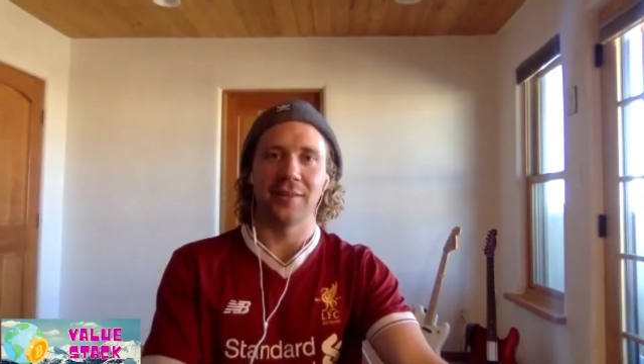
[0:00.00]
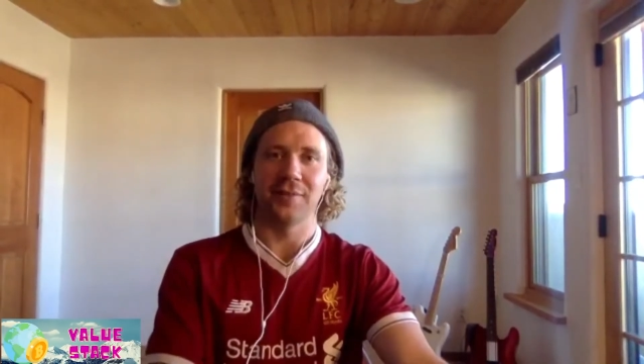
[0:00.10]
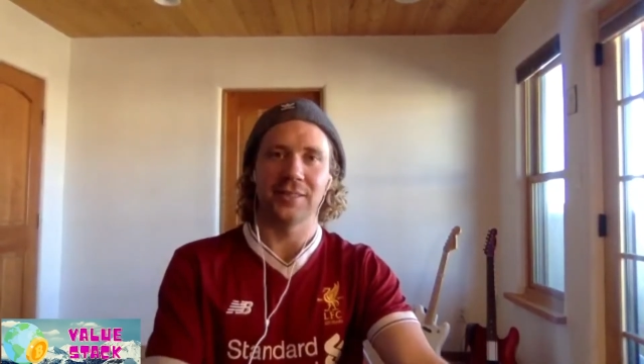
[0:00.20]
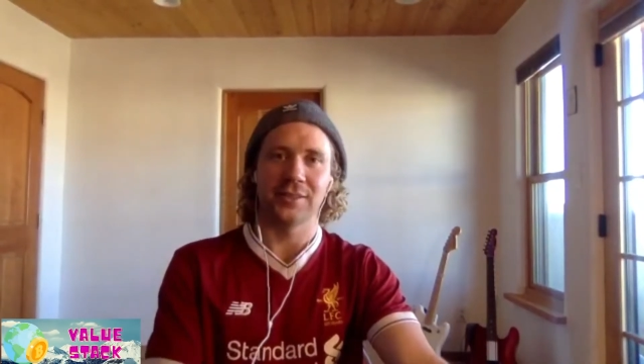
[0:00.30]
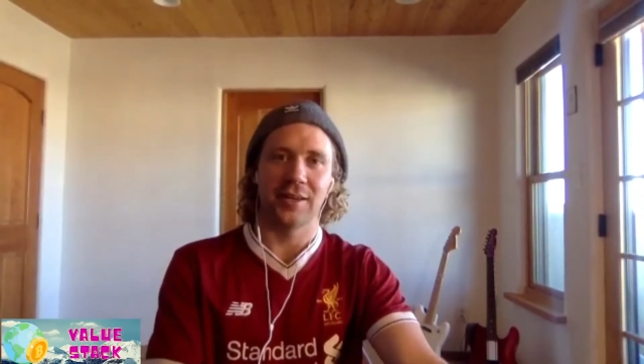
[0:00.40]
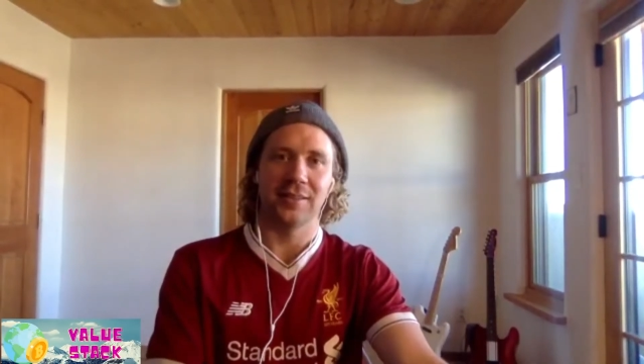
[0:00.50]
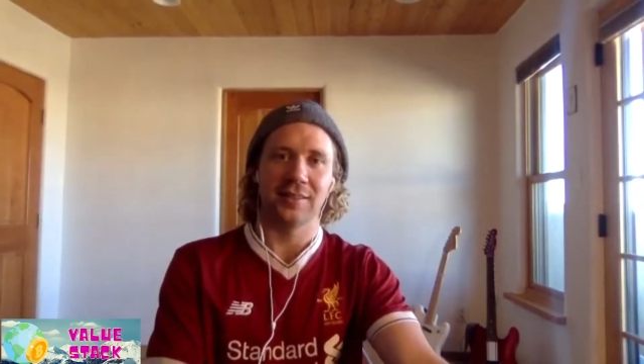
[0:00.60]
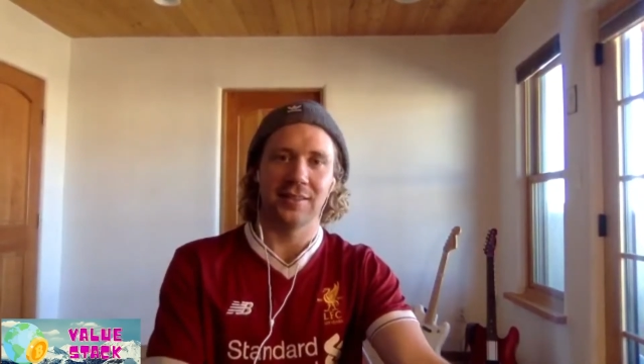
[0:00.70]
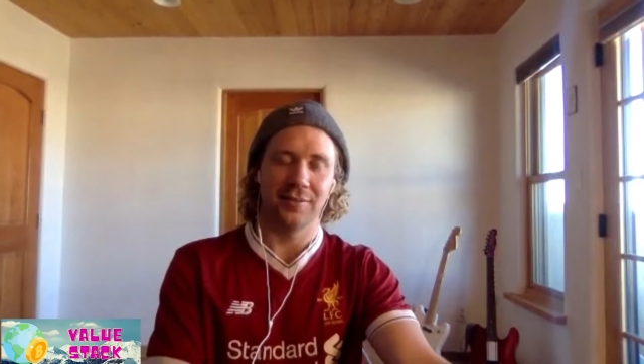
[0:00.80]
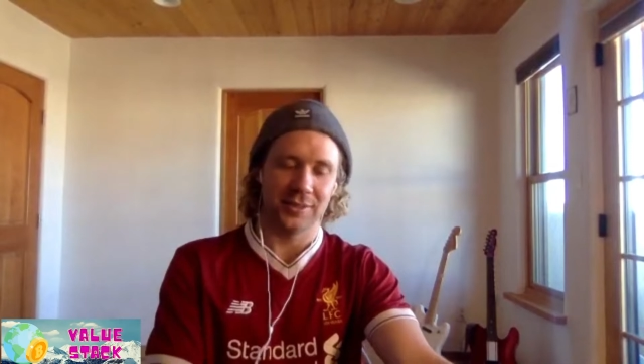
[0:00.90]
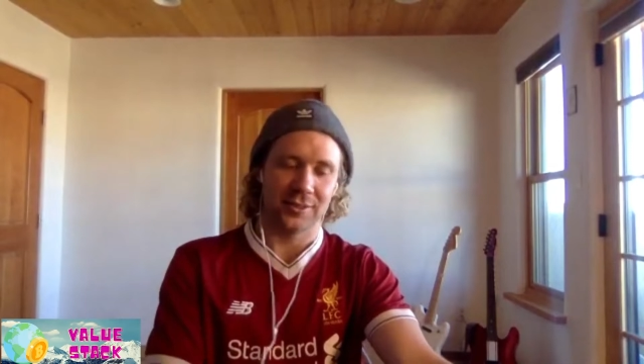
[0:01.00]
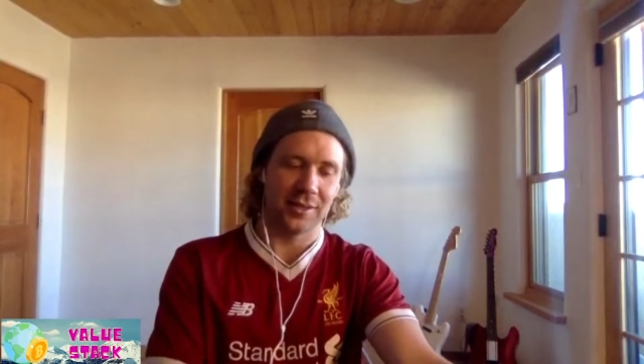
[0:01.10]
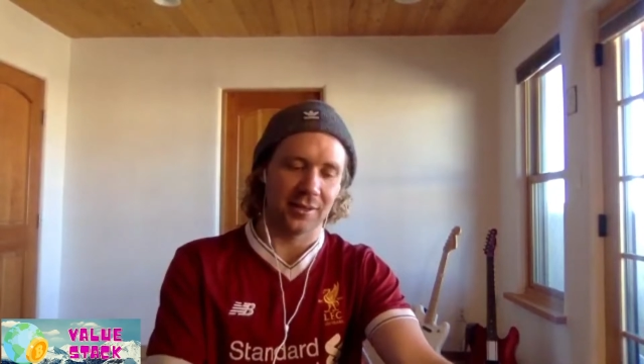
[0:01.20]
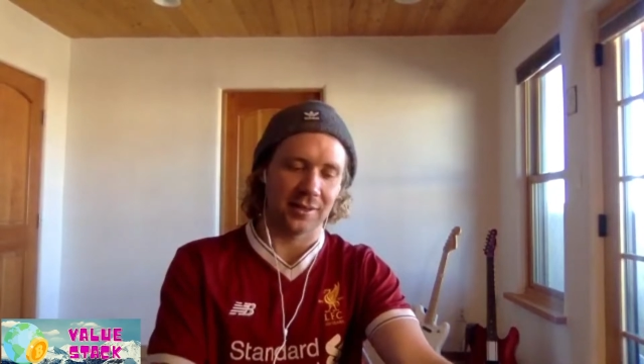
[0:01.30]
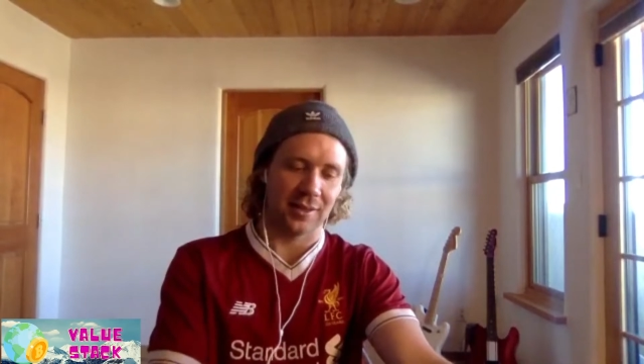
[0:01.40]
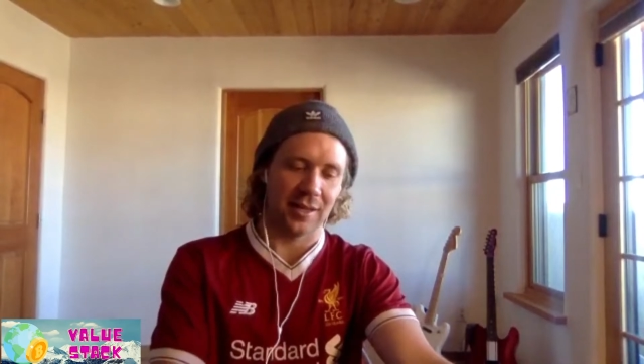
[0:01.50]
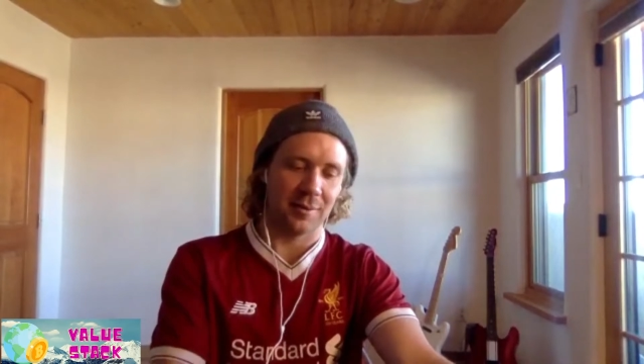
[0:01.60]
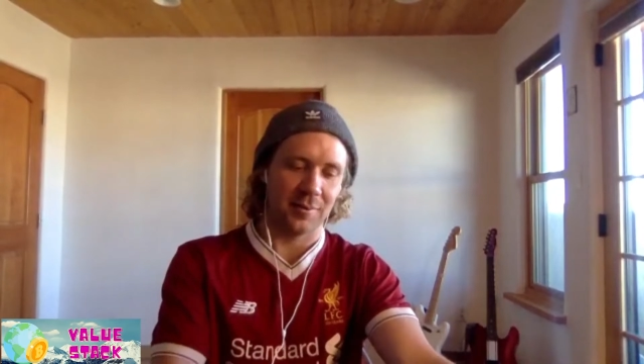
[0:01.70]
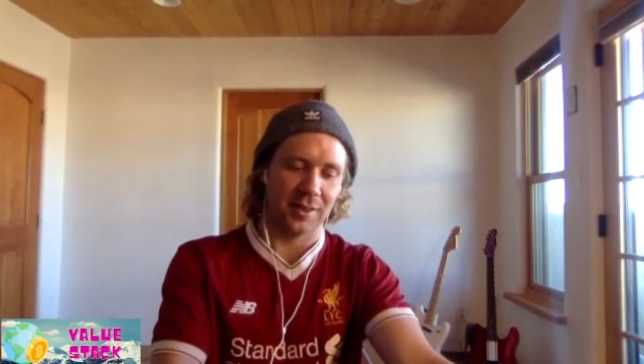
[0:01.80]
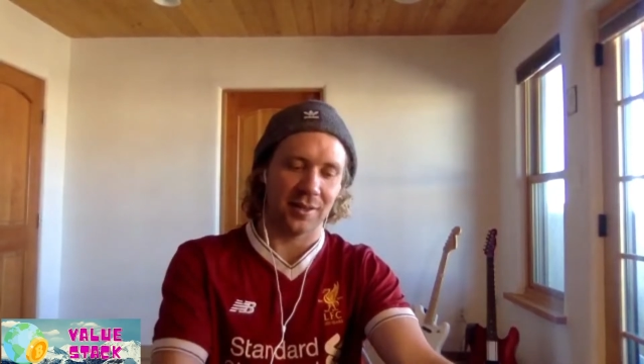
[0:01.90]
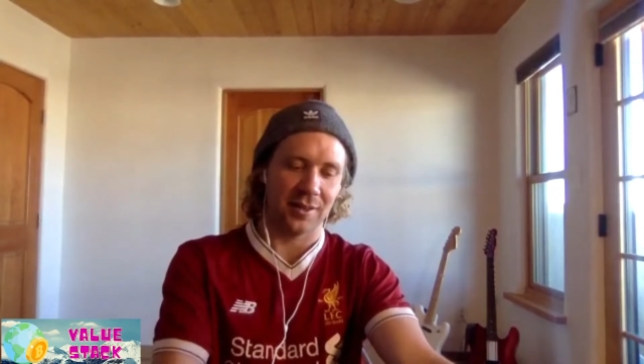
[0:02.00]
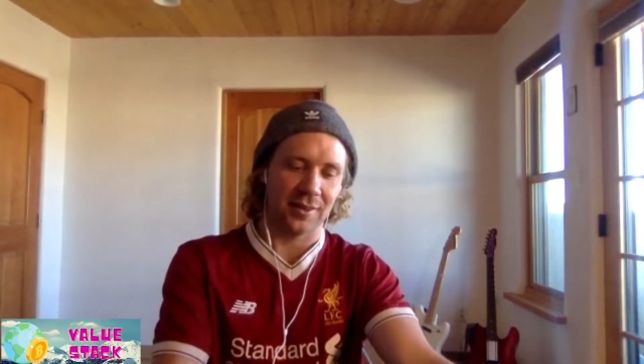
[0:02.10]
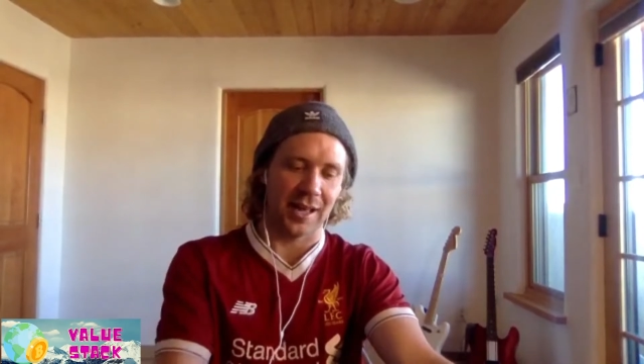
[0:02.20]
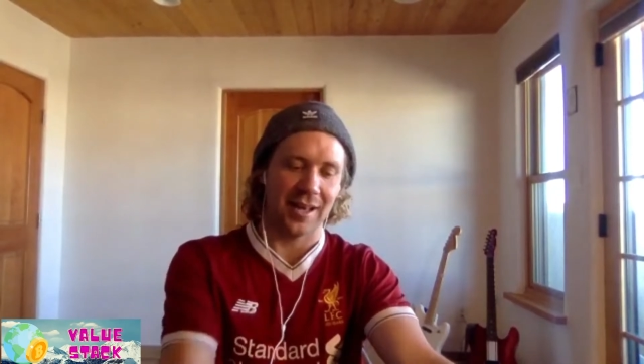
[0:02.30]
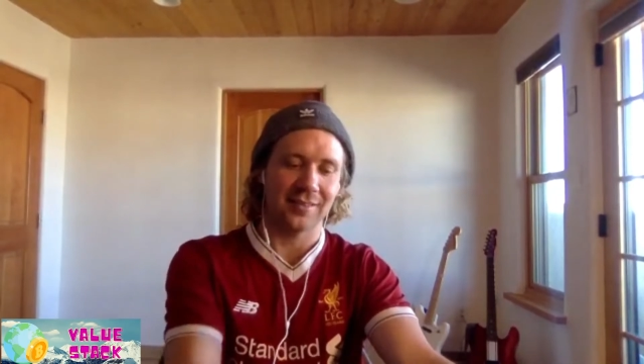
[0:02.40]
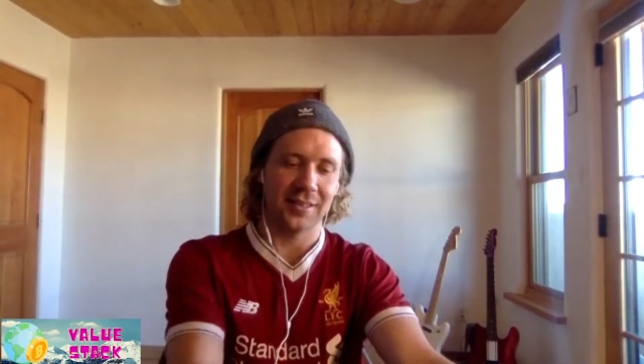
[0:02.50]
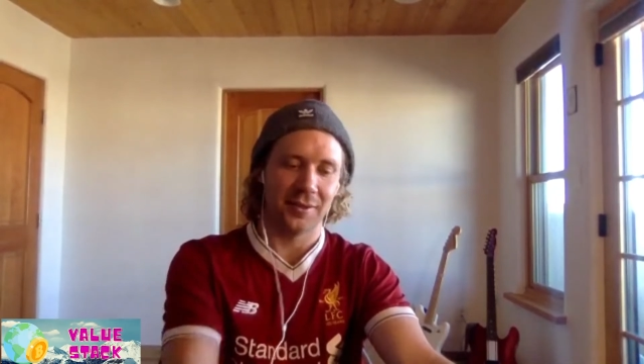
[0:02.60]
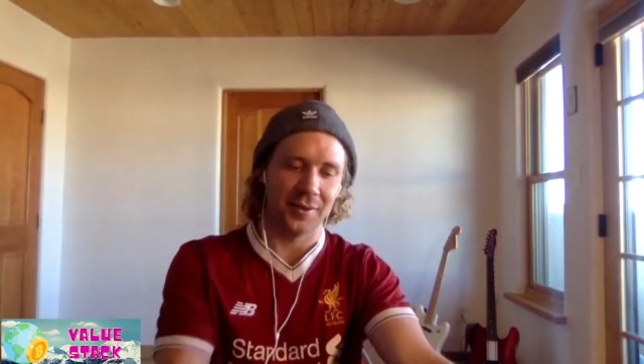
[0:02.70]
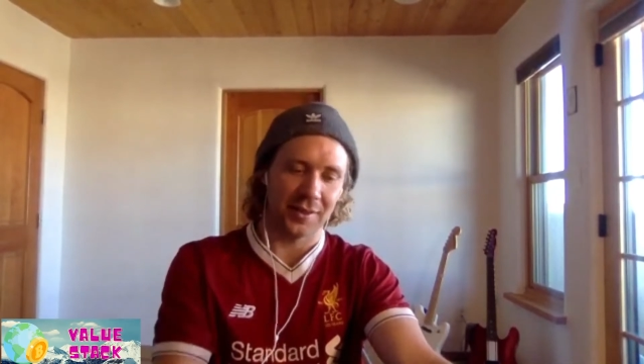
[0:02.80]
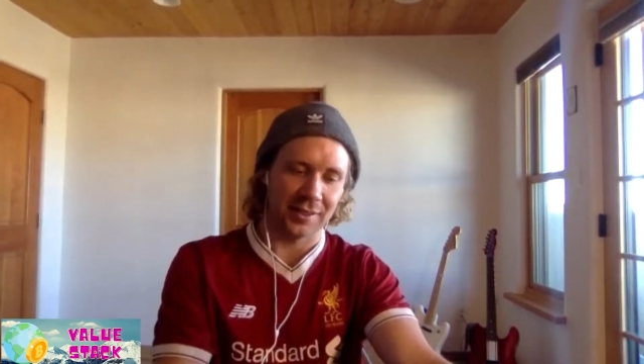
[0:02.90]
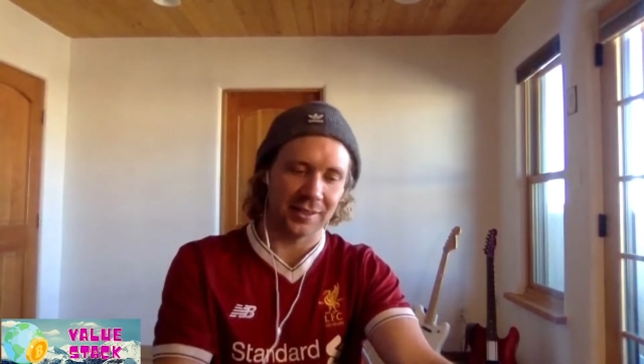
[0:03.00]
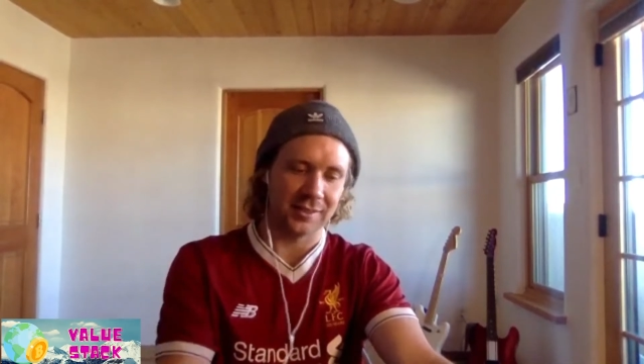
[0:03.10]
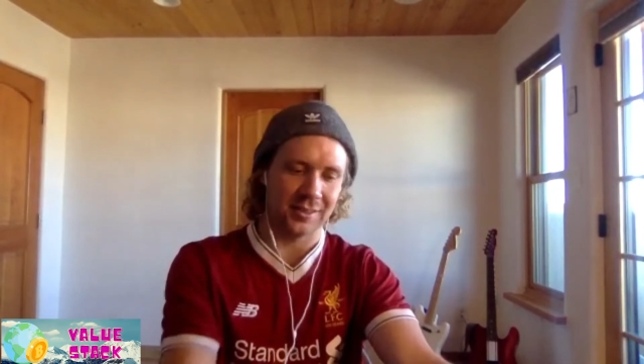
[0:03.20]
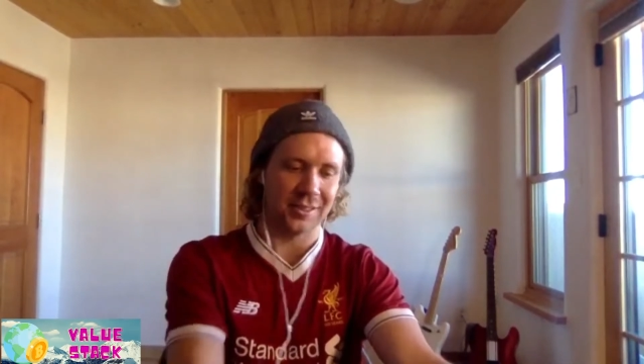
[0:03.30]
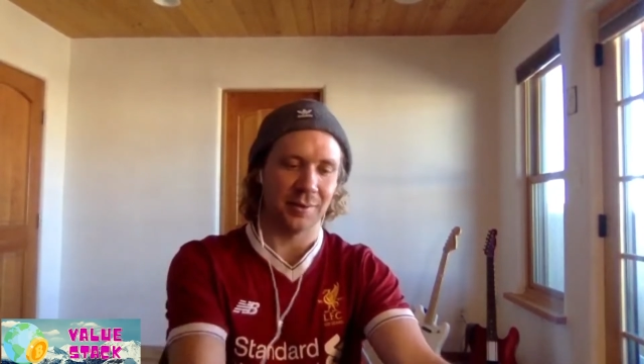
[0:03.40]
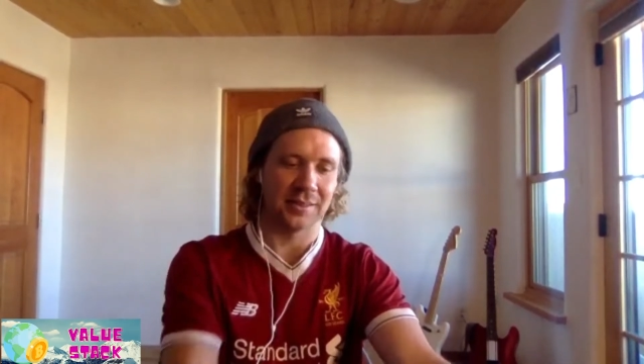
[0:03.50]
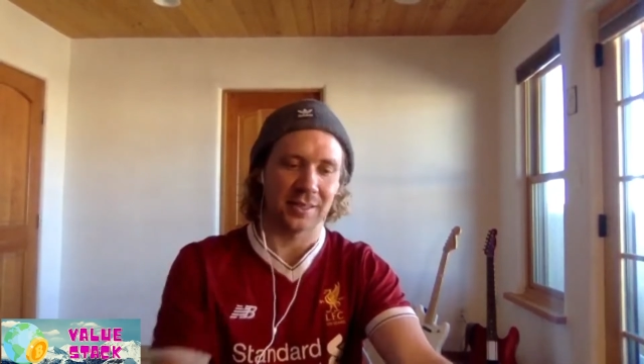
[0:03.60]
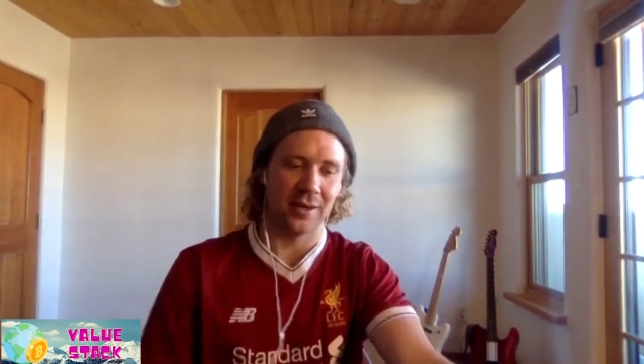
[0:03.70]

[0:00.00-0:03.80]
If he's trying to climb the anthill that is the U.S.